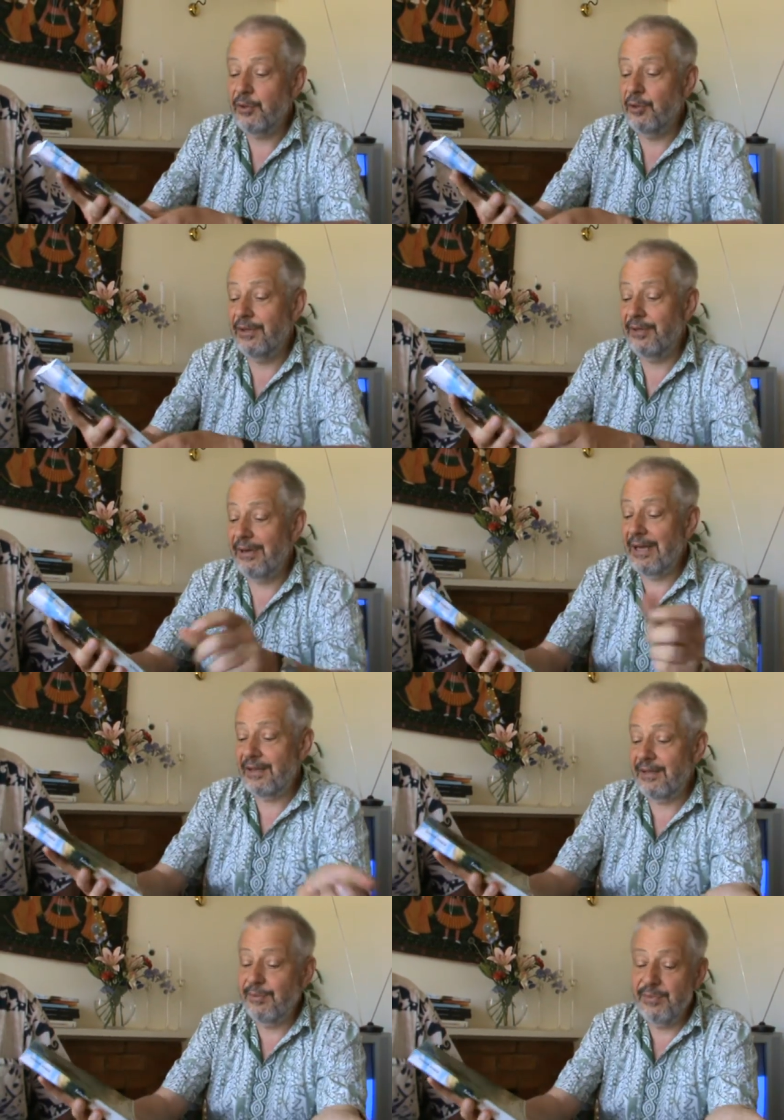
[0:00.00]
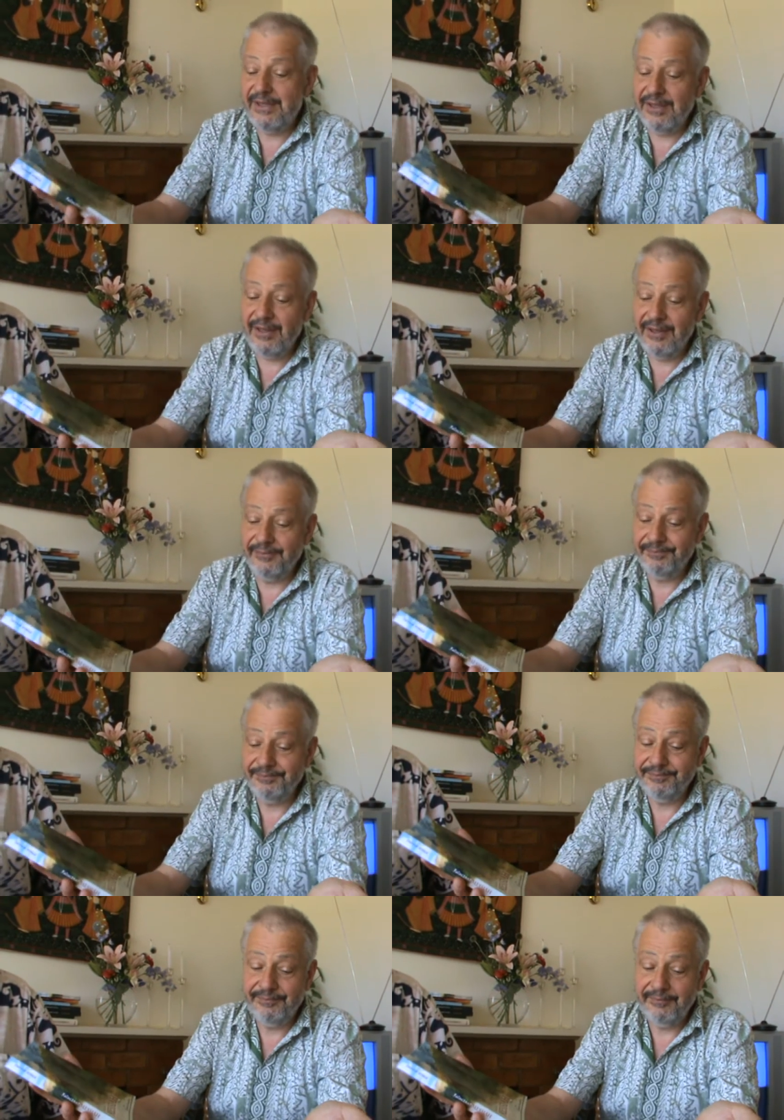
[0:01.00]
called The Reluctant Messiah,
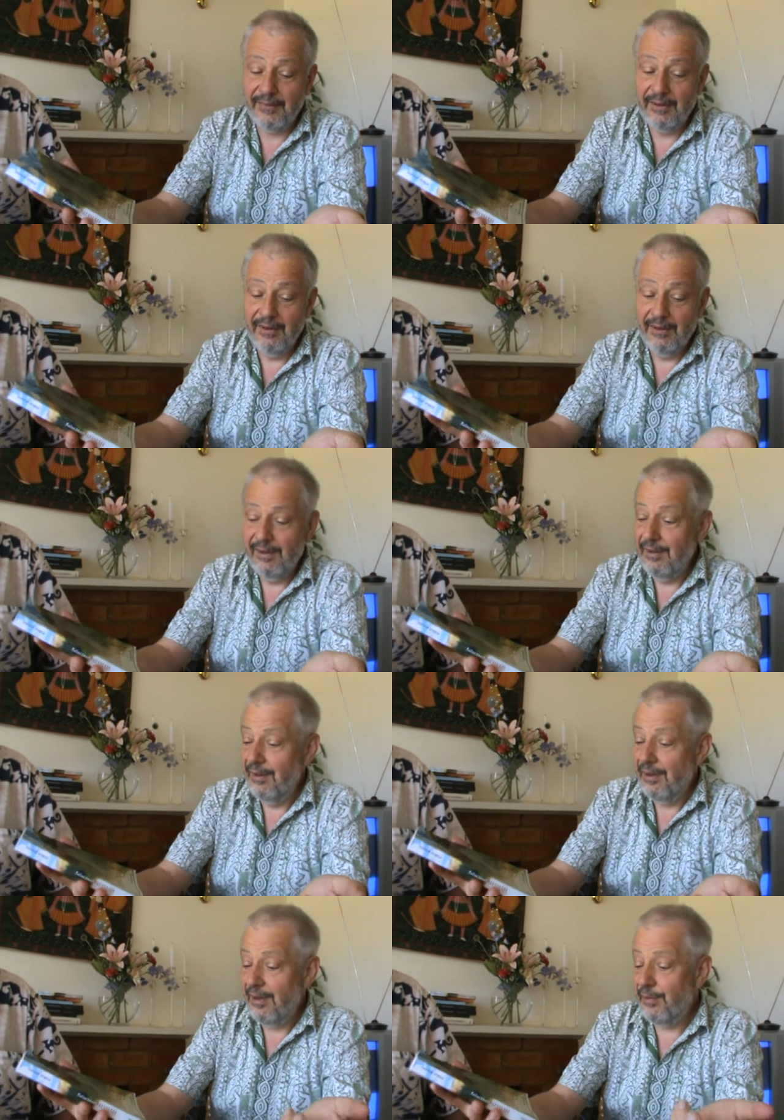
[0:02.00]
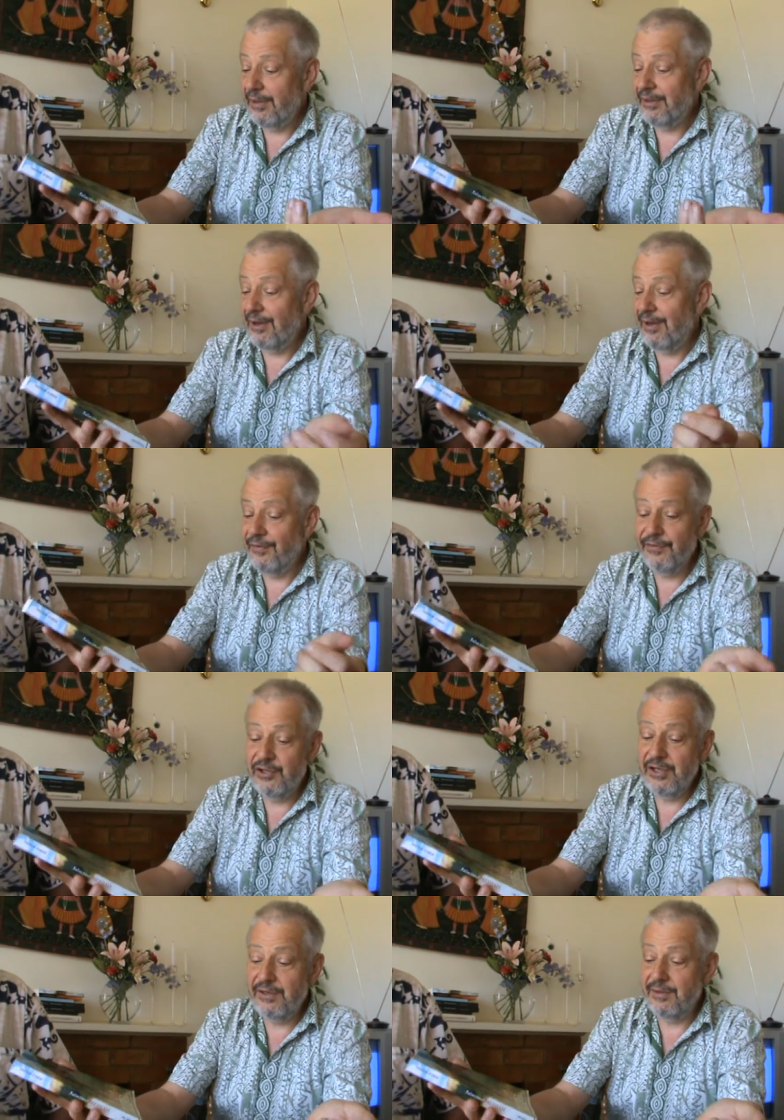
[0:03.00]
about the life of
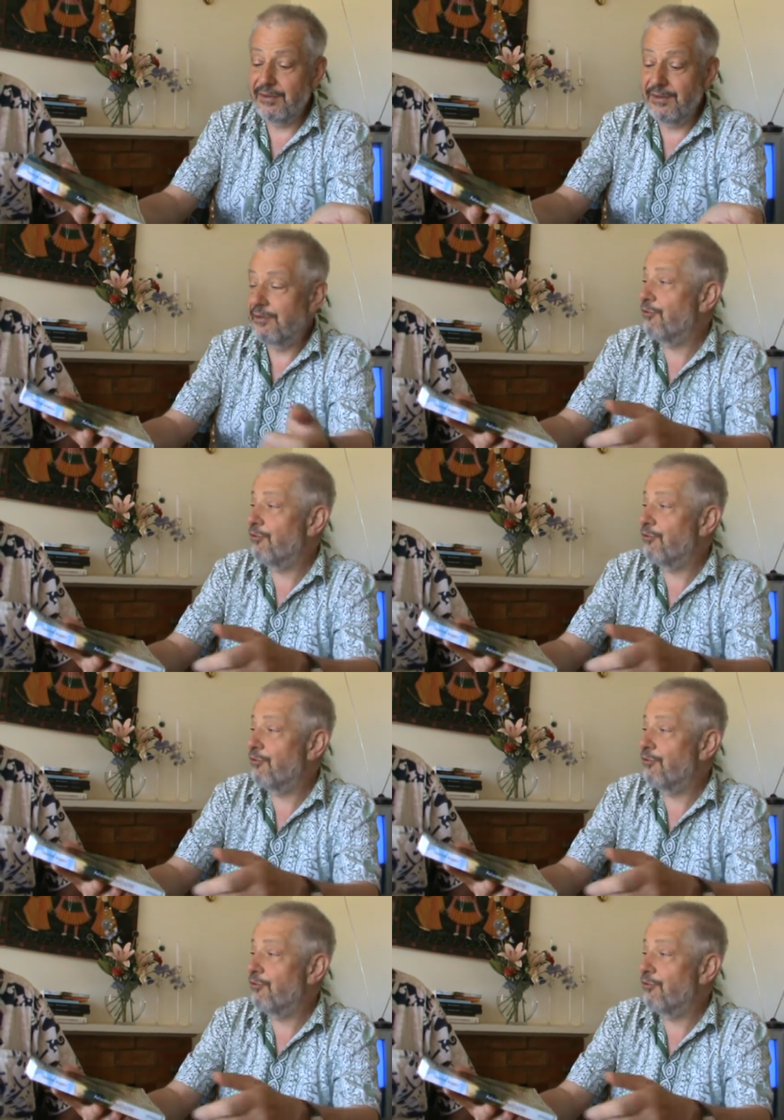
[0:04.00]
Jesus.